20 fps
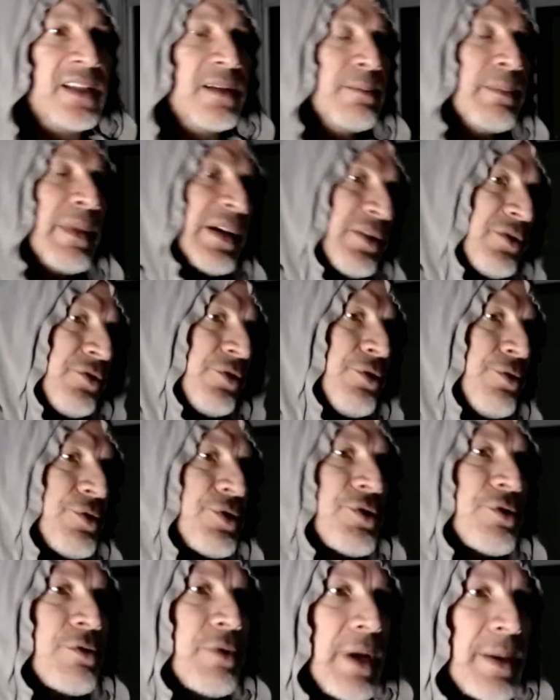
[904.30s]
my 2
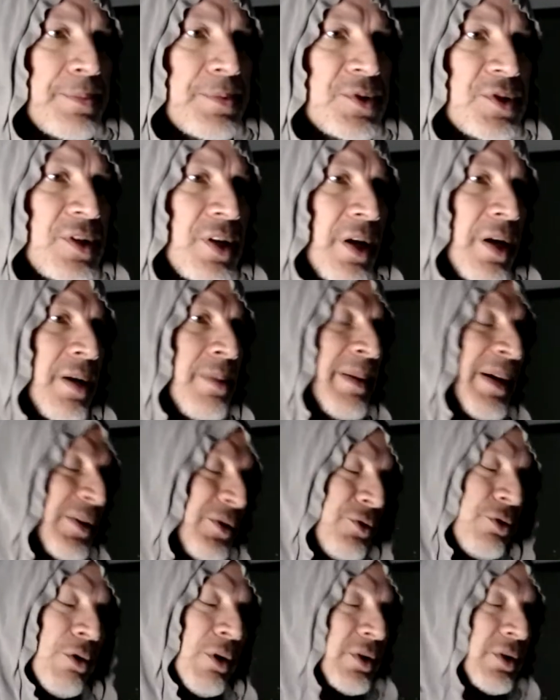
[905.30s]
scripts, my
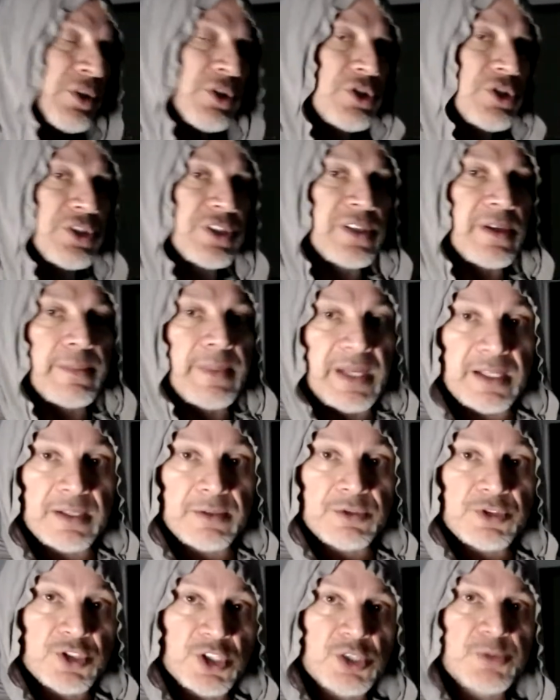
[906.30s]
2 auditions. I
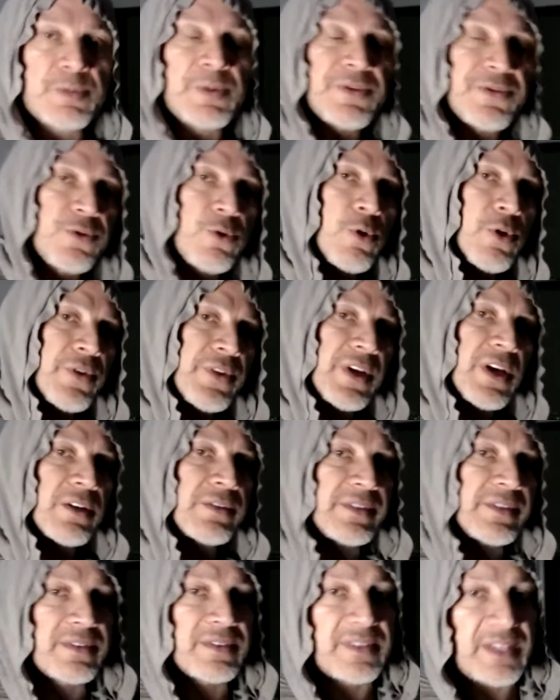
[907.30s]
mean, just before
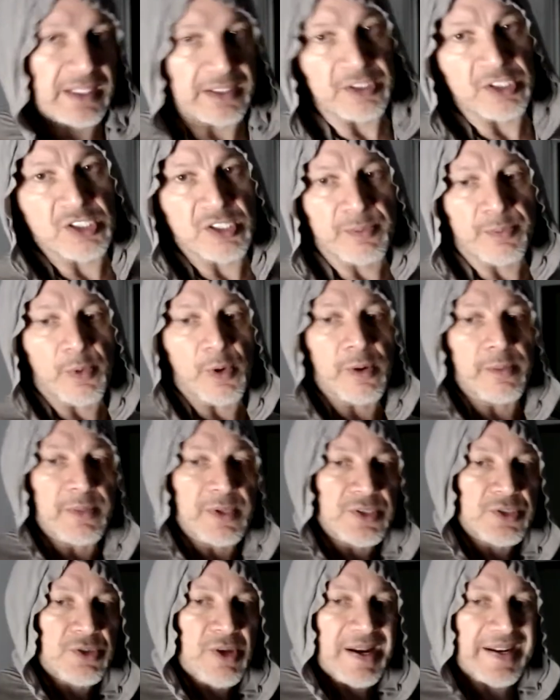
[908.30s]
the dentist
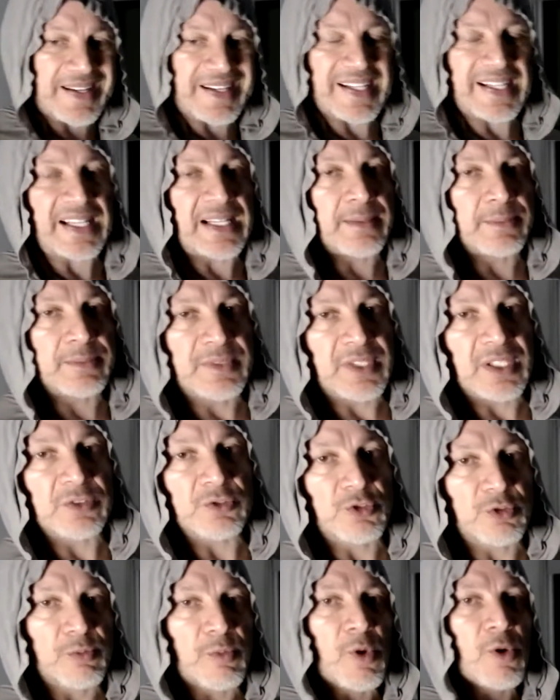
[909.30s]
appointment. So I got to get them done
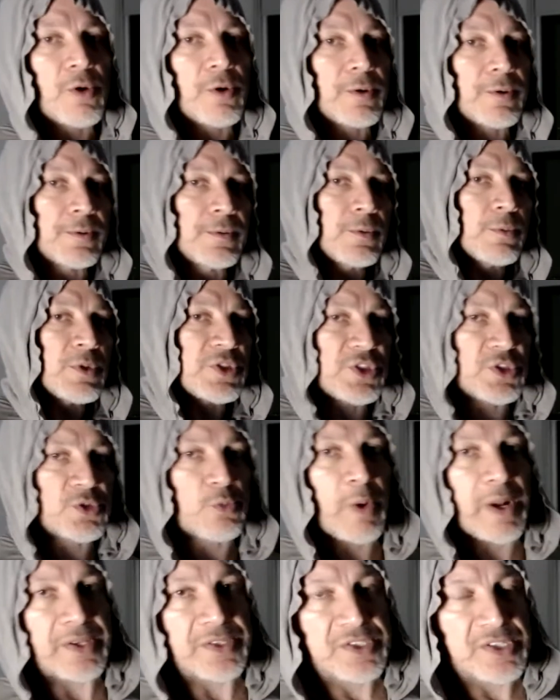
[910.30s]
tomorrow, which is
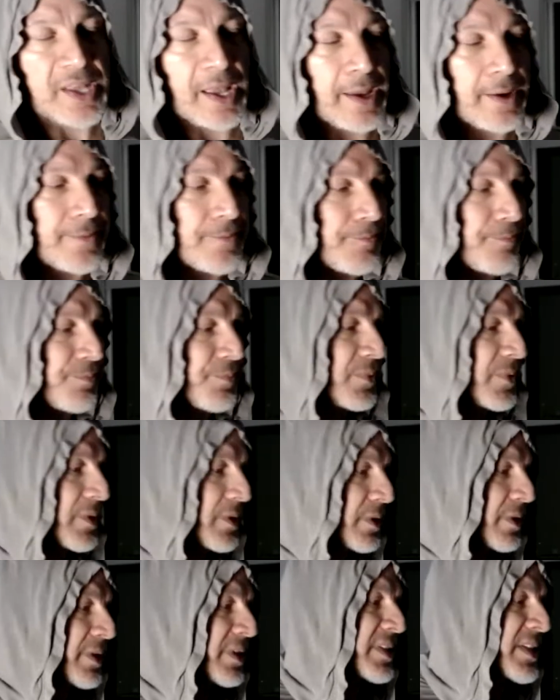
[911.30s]
Wednesday,
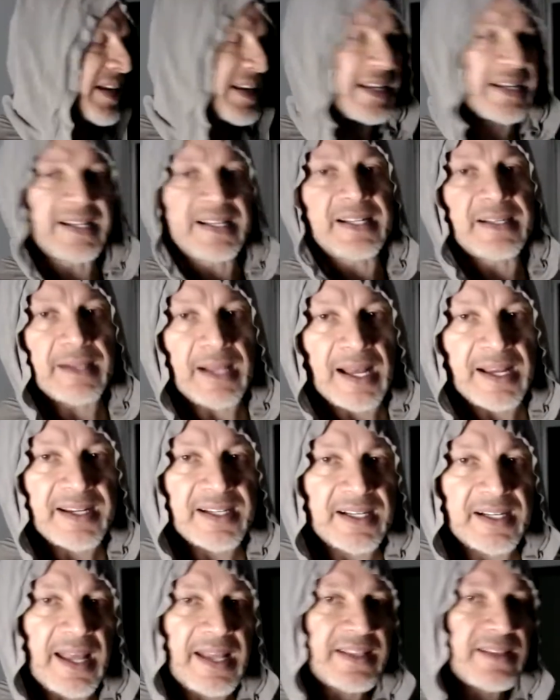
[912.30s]
because I got
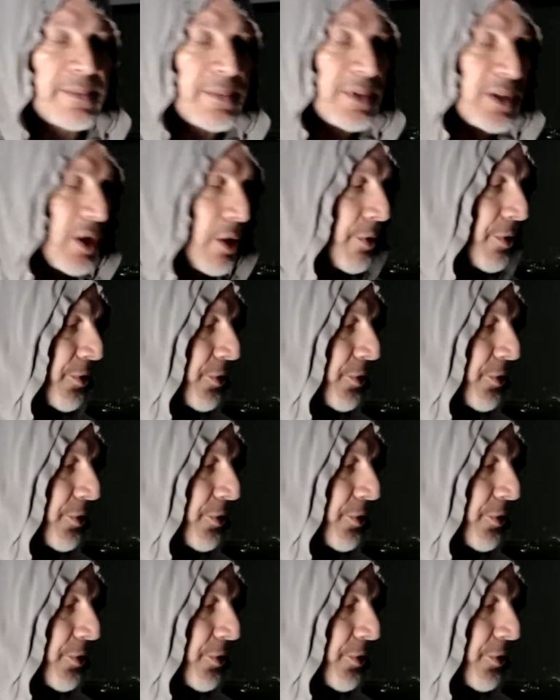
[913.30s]
to hand them in on